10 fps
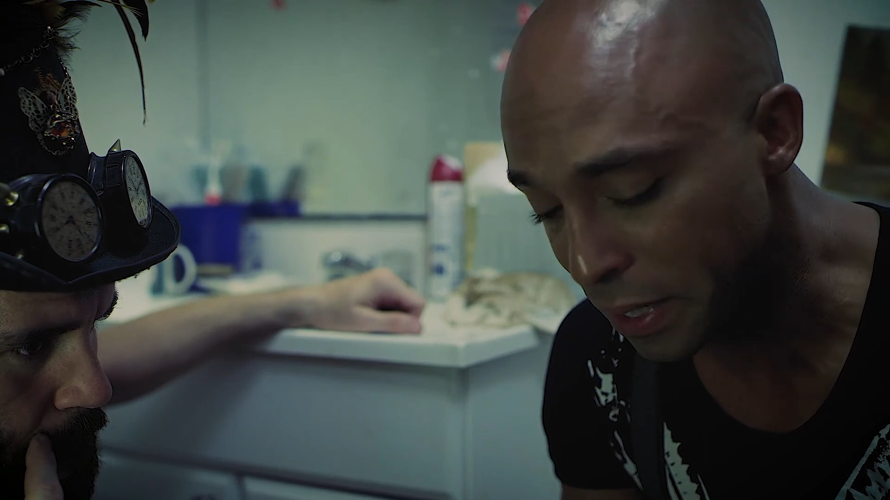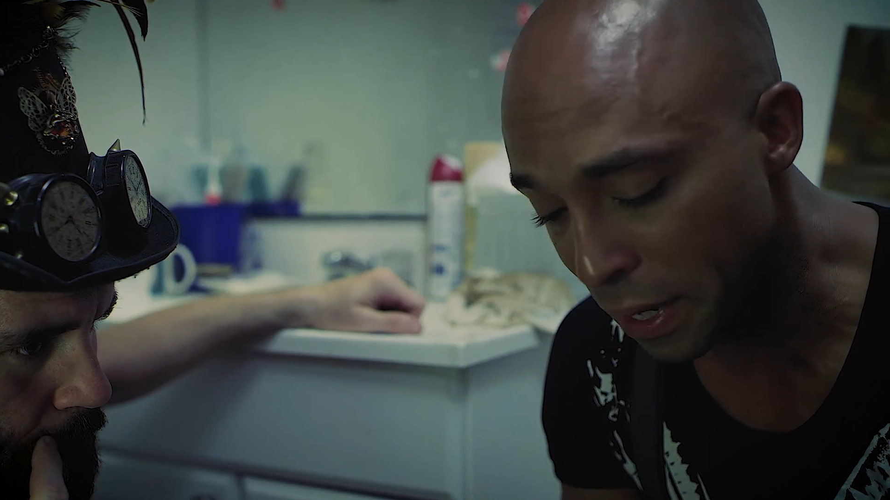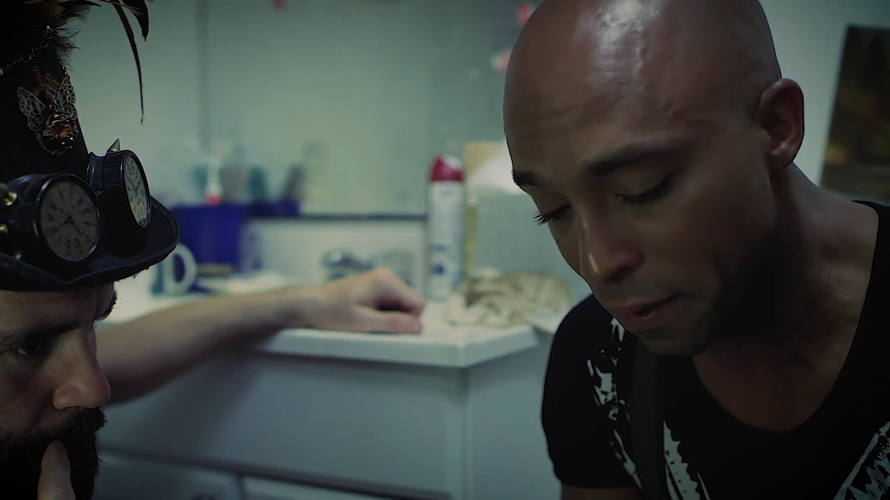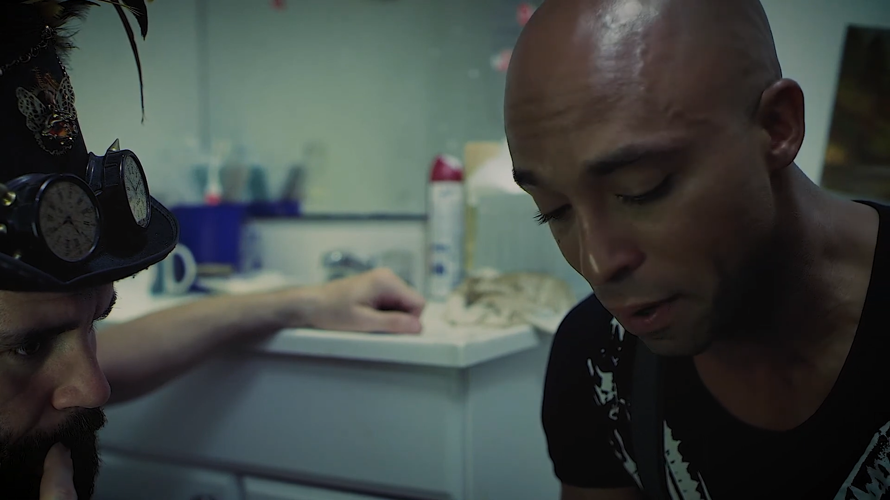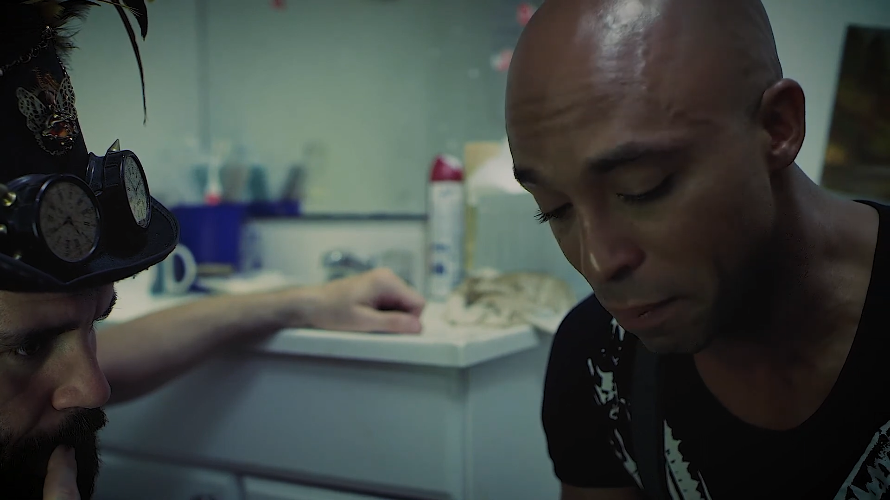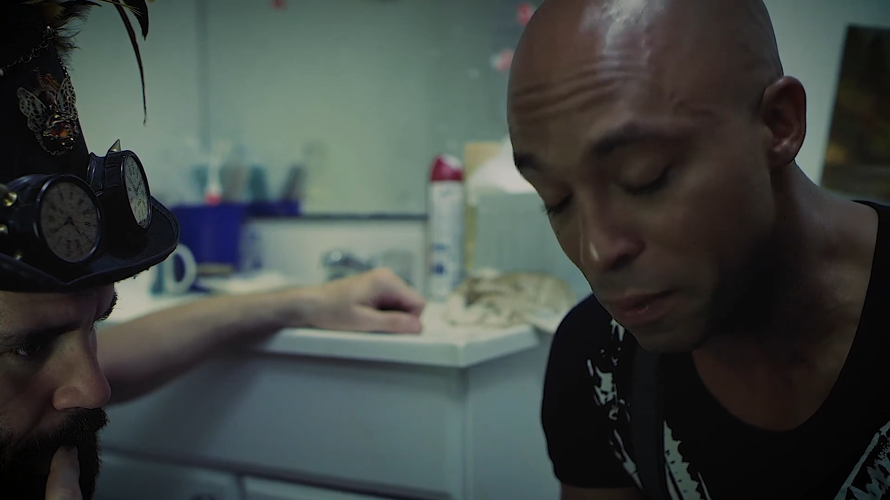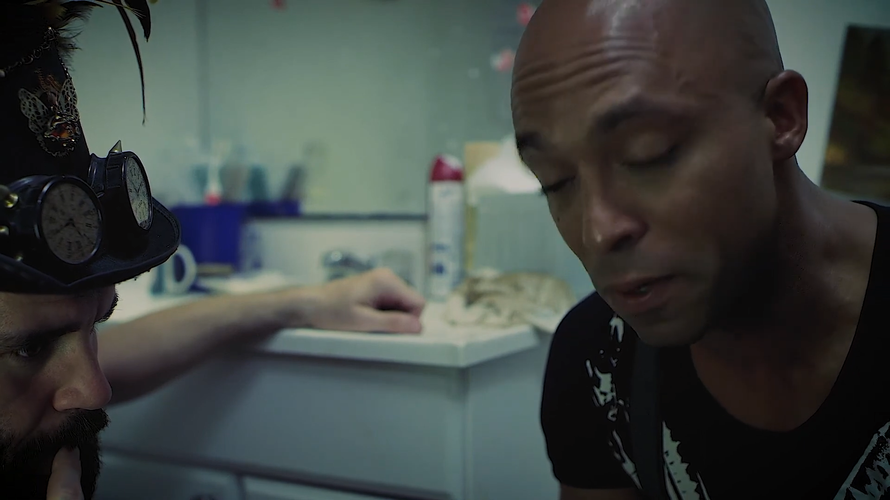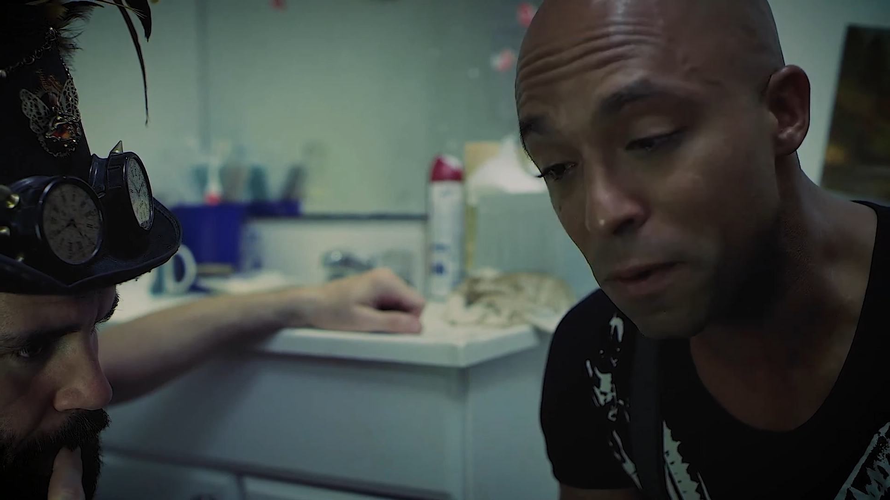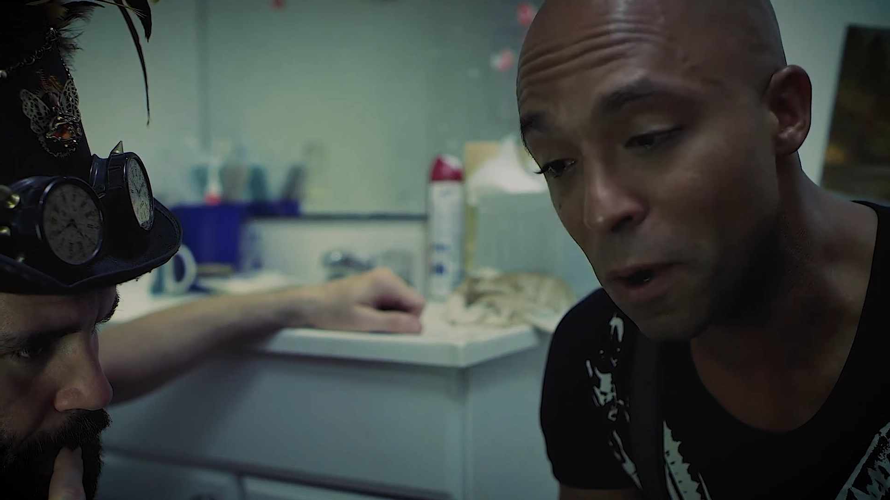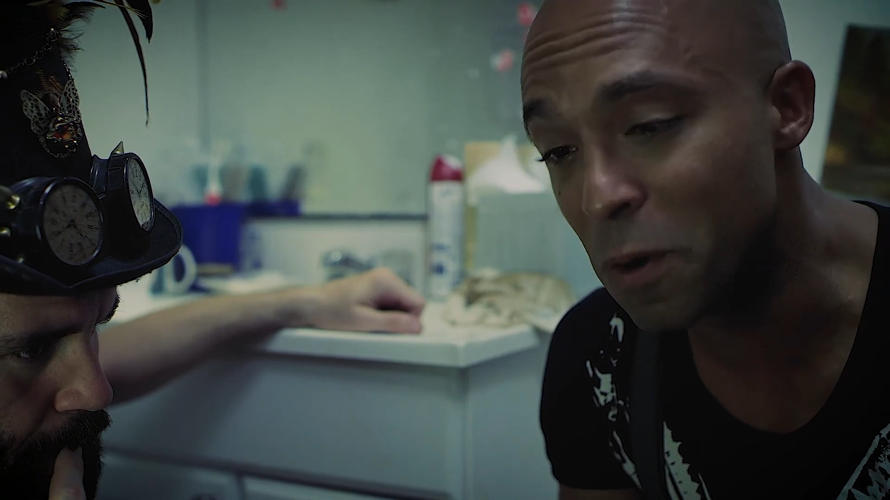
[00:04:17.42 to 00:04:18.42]
I'm a
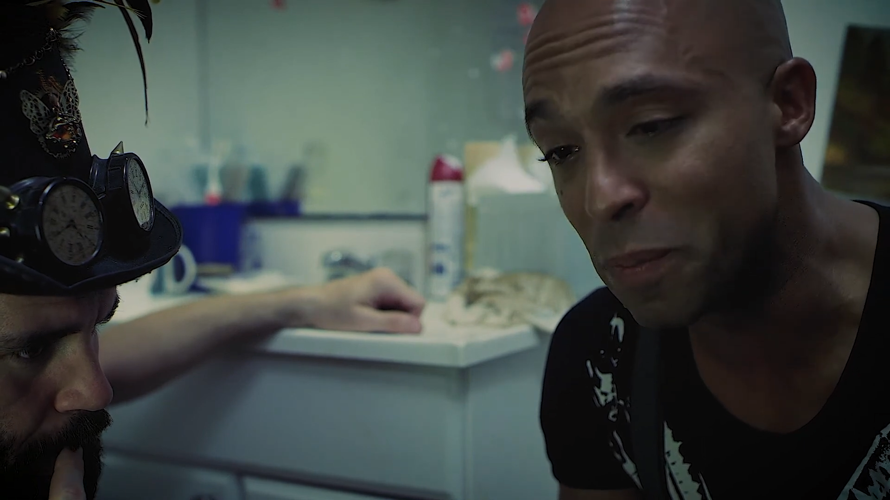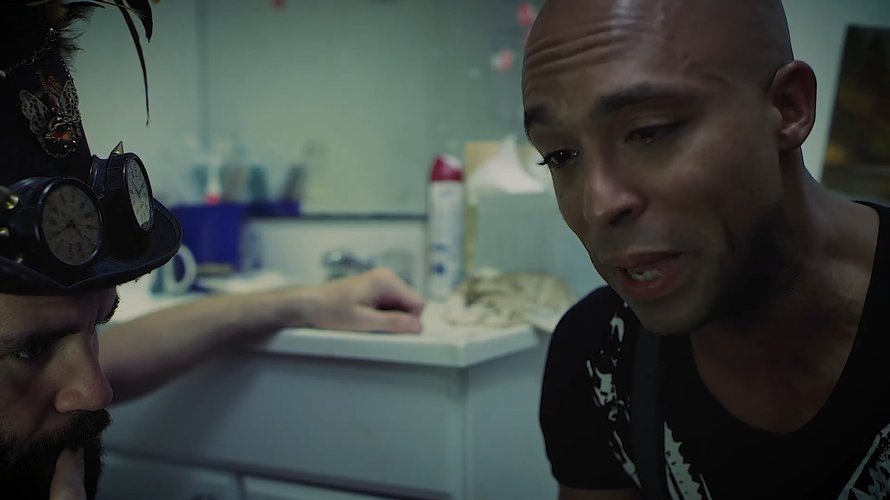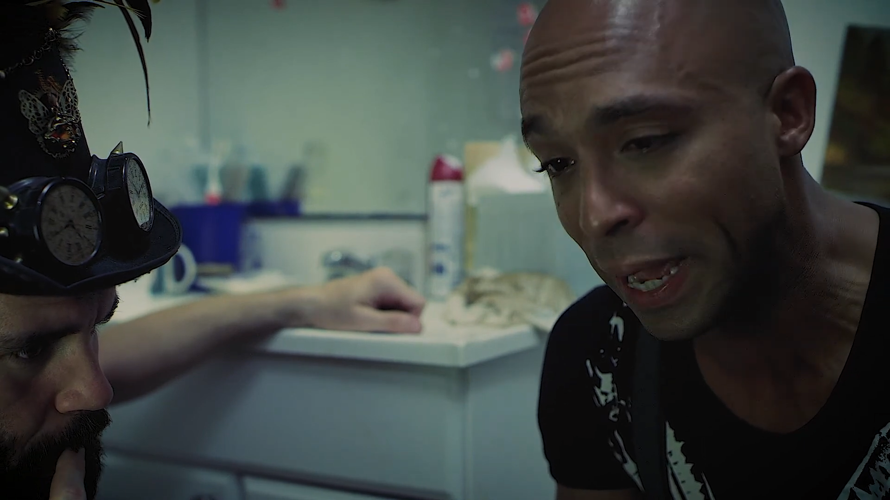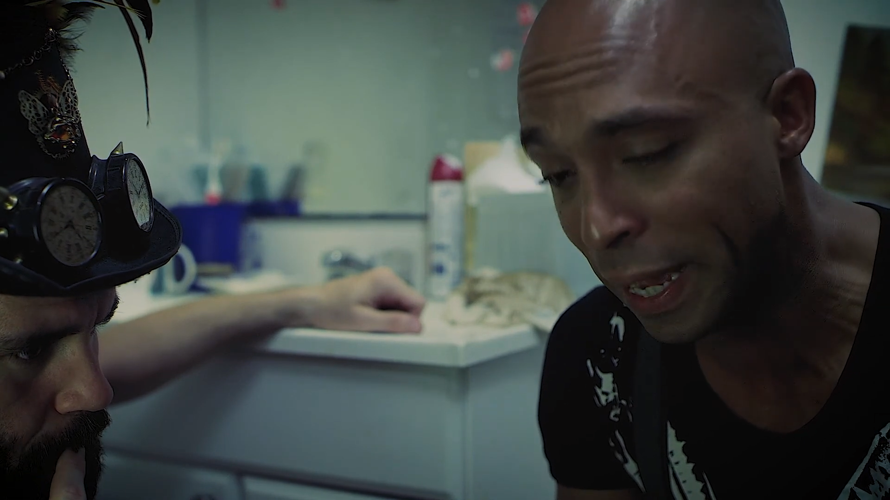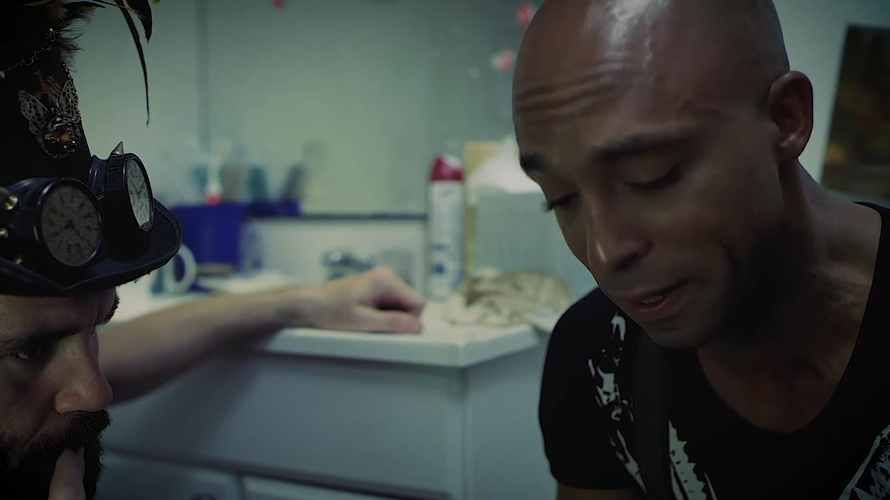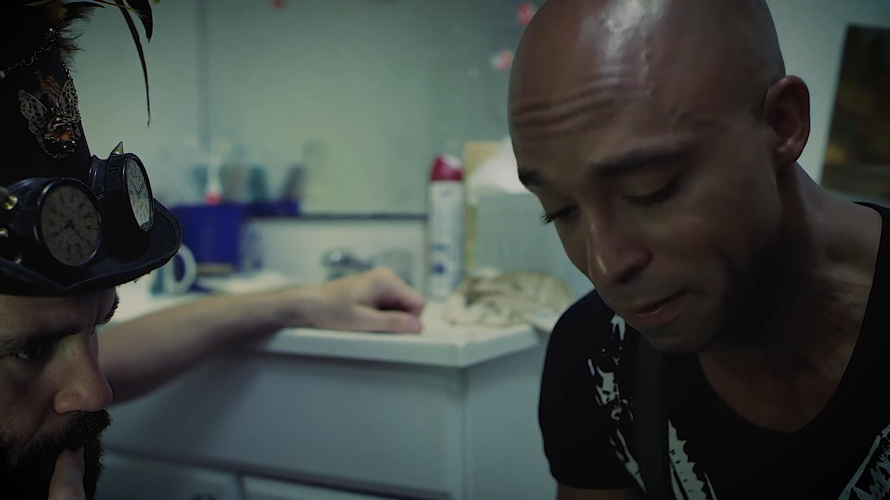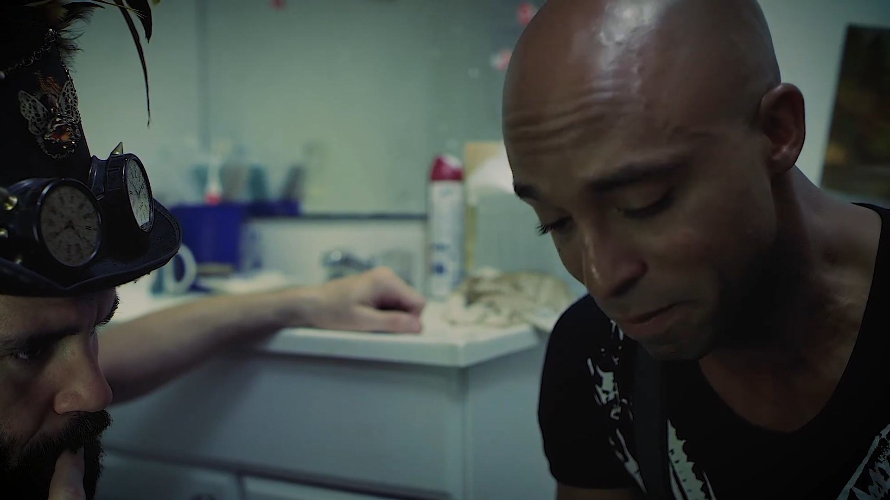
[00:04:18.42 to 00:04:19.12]
grown man